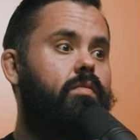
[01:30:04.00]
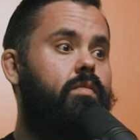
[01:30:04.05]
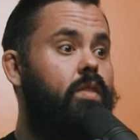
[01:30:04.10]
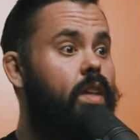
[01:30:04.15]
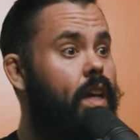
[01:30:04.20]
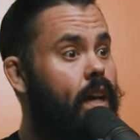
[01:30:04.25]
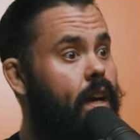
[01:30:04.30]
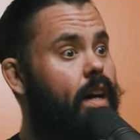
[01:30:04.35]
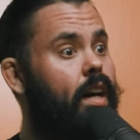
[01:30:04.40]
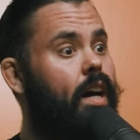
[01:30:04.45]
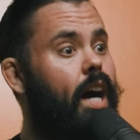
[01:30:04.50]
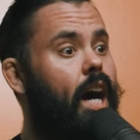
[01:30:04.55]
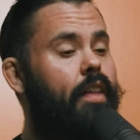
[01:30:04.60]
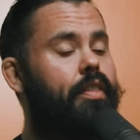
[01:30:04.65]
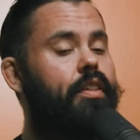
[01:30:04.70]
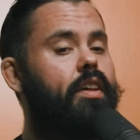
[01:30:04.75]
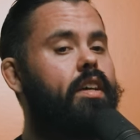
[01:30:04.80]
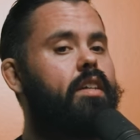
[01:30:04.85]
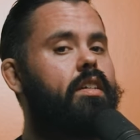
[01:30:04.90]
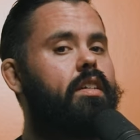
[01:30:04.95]
Yeah,
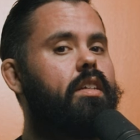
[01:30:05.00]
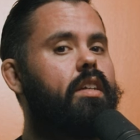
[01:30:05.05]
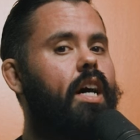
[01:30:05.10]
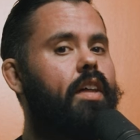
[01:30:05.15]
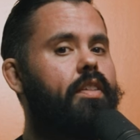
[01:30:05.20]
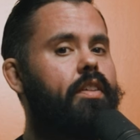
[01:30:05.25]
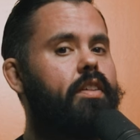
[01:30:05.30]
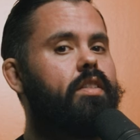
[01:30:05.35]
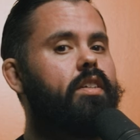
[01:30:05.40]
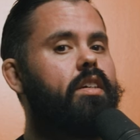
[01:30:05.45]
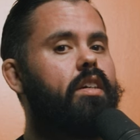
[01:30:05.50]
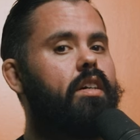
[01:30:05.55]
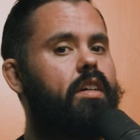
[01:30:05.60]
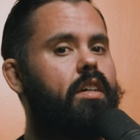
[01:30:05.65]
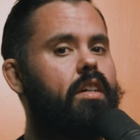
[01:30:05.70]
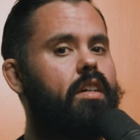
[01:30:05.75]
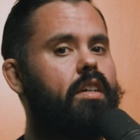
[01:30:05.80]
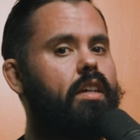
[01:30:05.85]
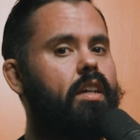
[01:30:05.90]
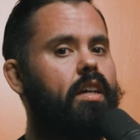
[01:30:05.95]
I think right? I think
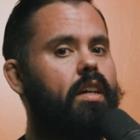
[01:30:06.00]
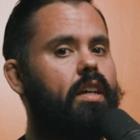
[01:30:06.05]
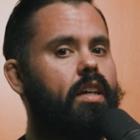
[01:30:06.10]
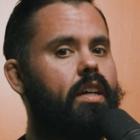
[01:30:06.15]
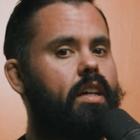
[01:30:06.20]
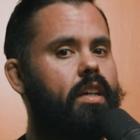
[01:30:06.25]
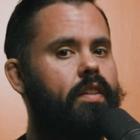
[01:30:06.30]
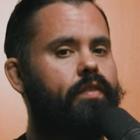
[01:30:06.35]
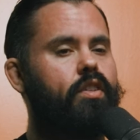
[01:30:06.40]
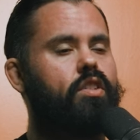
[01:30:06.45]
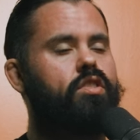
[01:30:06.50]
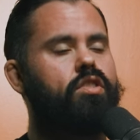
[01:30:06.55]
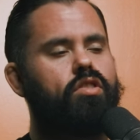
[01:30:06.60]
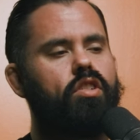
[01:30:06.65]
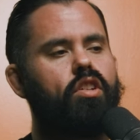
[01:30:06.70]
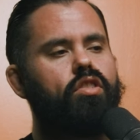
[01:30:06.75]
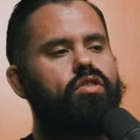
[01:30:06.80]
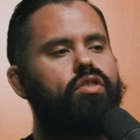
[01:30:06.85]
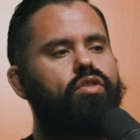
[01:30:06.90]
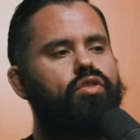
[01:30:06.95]
the uh, inverse
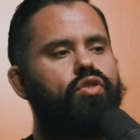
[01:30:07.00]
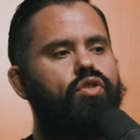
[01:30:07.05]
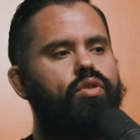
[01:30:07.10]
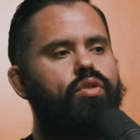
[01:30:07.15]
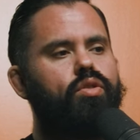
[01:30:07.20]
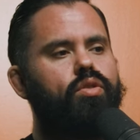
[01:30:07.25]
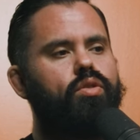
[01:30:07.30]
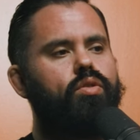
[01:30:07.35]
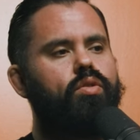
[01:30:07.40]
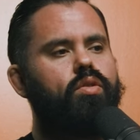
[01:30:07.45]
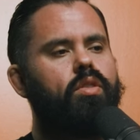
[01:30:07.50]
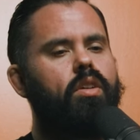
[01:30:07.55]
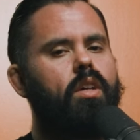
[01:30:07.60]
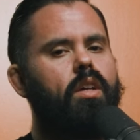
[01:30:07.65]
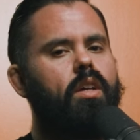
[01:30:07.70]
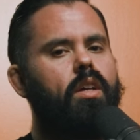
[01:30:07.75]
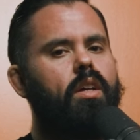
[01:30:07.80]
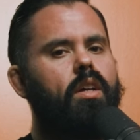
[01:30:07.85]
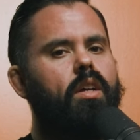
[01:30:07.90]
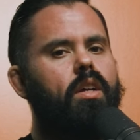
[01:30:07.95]
is also true
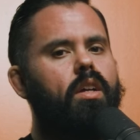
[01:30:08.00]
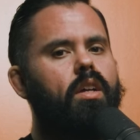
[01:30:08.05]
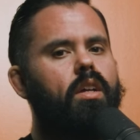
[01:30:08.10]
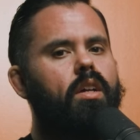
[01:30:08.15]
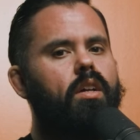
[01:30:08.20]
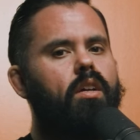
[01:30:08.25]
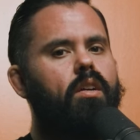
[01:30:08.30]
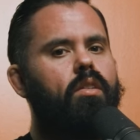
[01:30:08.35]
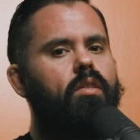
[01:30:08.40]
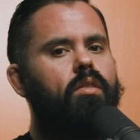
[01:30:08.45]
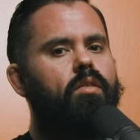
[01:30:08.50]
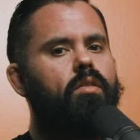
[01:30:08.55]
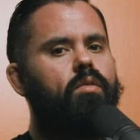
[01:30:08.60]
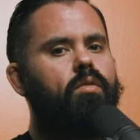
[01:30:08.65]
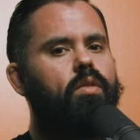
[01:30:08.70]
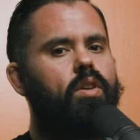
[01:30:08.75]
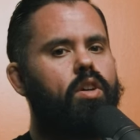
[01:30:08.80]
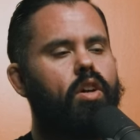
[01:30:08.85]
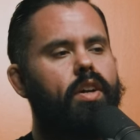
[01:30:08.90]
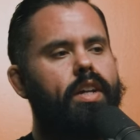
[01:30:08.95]

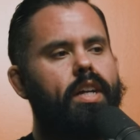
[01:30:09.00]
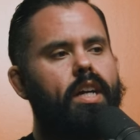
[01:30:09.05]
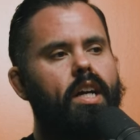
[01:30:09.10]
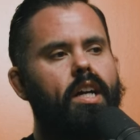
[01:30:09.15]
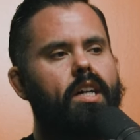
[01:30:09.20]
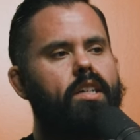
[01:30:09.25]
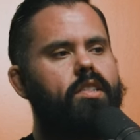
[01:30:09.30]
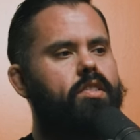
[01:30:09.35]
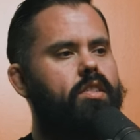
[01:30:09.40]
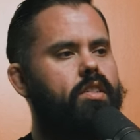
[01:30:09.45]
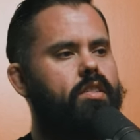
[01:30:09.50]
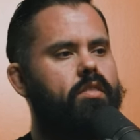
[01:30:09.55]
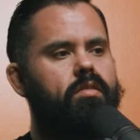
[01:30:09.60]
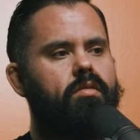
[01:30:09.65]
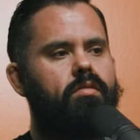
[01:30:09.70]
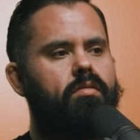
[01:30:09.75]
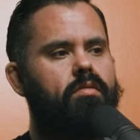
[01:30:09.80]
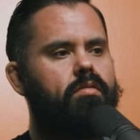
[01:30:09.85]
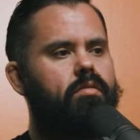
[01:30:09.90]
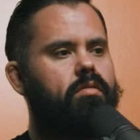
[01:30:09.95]
regarding us
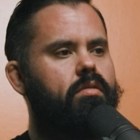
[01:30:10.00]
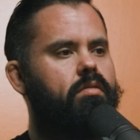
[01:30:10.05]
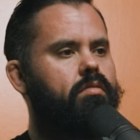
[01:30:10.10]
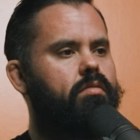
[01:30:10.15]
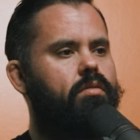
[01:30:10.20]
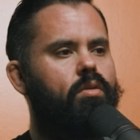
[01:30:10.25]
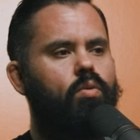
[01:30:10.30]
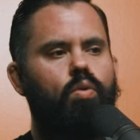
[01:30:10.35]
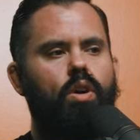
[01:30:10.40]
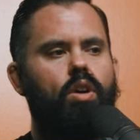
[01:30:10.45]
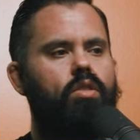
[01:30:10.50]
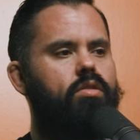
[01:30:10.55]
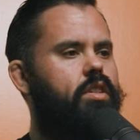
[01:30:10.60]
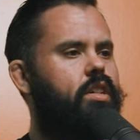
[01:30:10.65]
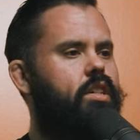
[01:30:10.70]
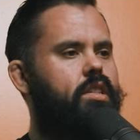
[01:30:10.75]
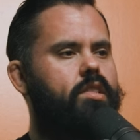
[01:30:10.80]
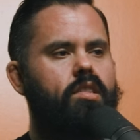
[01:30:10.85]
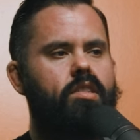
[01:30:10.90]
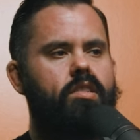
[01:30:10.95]
and mm-hmm.
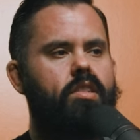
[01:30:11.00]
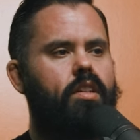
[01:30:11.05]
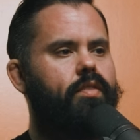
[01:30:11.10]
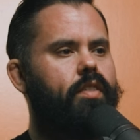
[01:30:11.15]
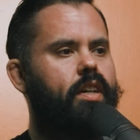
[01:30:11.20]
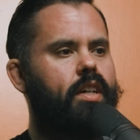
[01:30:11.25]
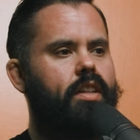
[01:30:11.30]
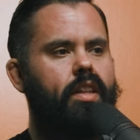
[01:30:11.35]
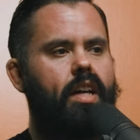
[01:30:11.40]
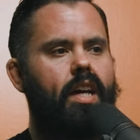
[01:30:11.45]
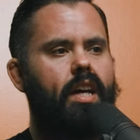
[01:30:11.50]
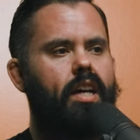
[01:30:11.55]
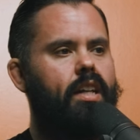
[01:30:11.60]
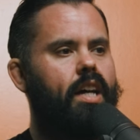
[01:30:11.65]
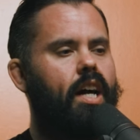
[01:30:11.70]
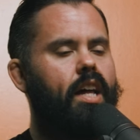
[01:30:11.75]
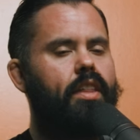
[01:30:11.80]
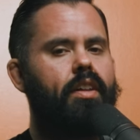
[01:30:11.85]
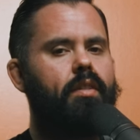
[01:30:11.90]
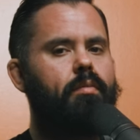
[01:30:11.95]
wokeness and stuff like
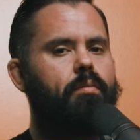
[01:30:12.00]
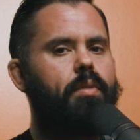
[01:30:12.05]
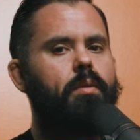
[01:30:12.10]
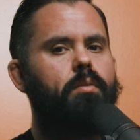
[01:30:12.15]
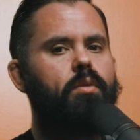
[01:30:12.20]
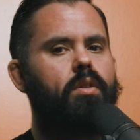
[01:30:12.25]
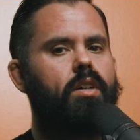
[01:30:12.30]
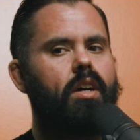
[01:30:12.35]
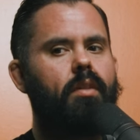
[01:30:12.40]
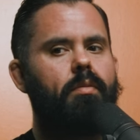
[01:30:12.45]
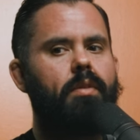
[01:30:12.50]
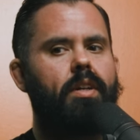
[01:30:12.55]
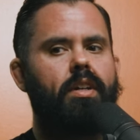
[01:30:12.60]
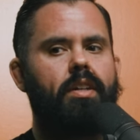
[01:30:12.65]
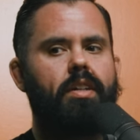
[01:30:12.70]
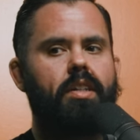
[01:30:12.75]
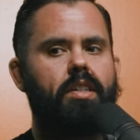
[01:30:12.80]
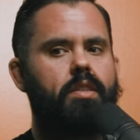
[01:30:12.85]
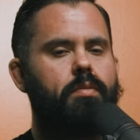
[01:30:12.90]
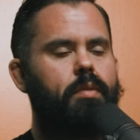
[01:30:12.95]
that. I think people come
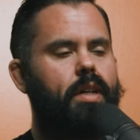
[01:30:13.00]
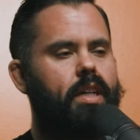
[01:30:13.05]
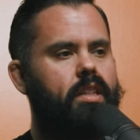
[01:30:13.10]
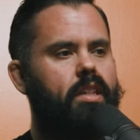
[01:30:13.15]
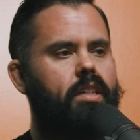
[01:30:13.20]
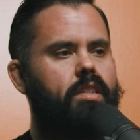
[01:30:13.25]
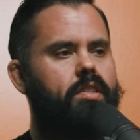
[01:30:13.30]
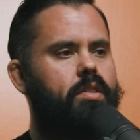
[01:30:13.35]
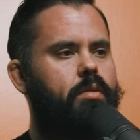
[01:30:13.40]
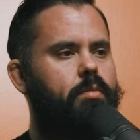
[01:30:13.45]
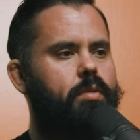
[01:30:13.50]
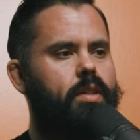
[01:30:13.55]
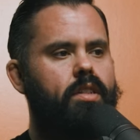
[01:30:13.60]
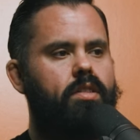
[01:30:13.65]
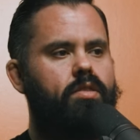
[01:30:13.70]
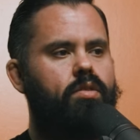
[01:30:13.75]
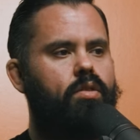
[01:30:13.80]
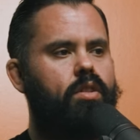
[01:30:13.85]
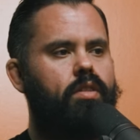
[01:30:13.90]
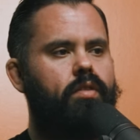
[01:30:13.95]
here and expect us to
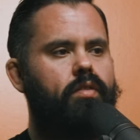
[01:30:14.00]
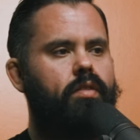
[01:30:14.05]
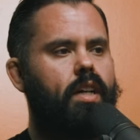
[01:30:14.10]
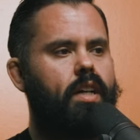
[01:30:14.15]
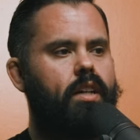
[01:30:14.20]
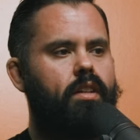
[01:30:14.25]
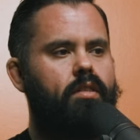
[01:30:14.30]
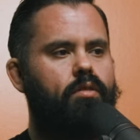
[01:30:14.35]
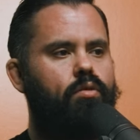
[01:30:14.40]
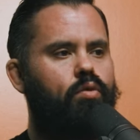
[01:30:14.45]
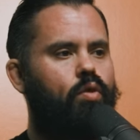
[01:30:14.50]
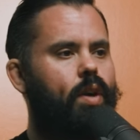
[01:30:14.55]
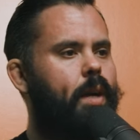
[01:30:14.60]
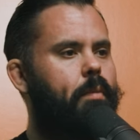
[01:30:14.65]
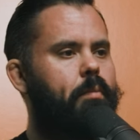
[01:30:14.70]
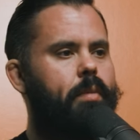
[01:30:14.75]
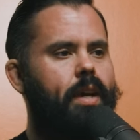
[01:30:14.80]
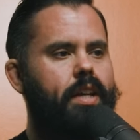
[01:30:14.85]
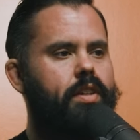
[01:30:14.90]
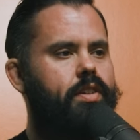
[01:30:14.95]
be sort of like
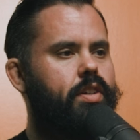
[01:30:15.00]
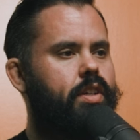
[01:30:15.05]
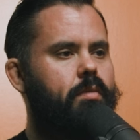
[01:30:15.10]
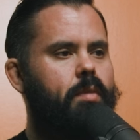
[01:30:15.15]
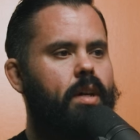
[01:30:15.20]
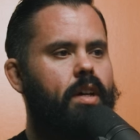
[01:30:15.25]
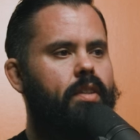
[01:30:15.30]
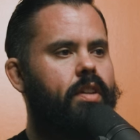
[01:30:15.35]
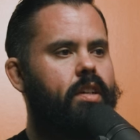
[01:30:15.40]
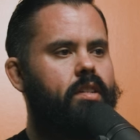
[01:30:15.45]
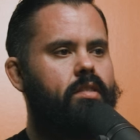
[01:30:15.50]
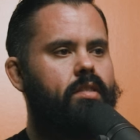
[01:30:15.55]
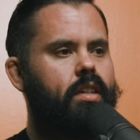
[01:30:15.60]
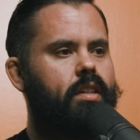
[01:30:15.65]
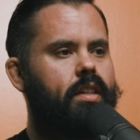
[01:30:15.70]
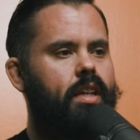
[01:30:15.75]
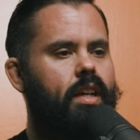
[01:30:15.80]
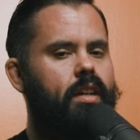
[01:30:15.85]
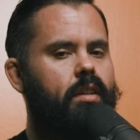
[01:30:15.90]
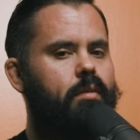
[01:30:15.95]
rampaging about things
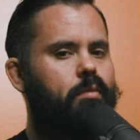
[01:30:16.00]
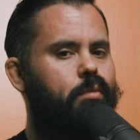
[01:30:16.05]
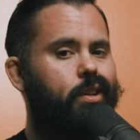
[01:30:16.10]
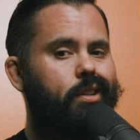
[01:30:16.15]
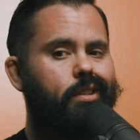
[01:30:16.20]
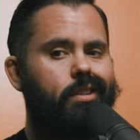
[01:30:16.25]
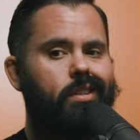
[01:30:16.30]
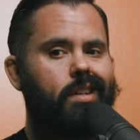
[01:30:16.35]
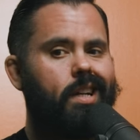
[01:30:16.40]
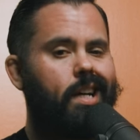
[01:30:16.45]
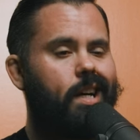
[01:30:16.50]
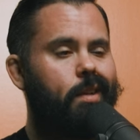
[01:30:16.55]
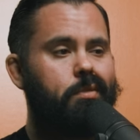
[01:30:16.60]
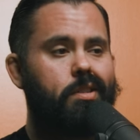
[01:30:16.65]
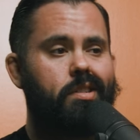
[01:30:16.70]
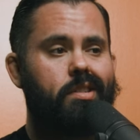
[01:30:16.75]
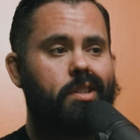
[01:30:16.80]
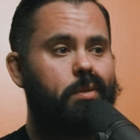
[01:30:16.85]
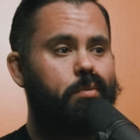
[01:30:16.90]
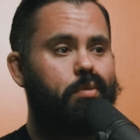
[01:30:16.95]
like that. Yeah. Brother, I'm
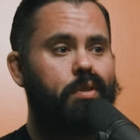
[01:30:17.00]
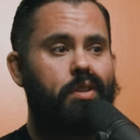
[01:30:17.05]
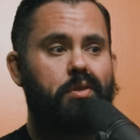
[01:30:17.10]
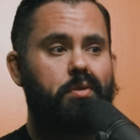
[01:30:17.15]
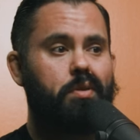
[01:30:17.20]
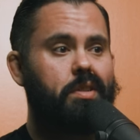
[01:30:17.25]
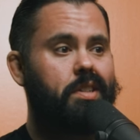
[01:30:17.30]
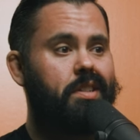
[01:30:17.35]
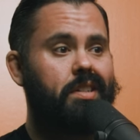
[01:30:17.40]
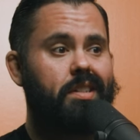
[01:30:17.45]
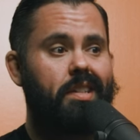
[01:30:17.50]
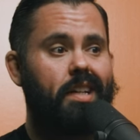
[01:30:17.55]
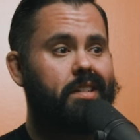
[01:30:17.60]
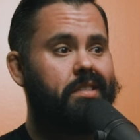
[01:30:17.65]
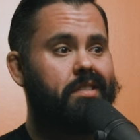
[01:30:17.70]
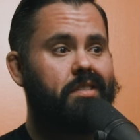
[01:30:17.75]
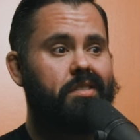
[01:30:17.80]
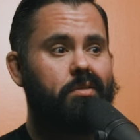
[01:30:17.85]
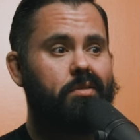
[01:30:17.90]
just going to preach what's in the text this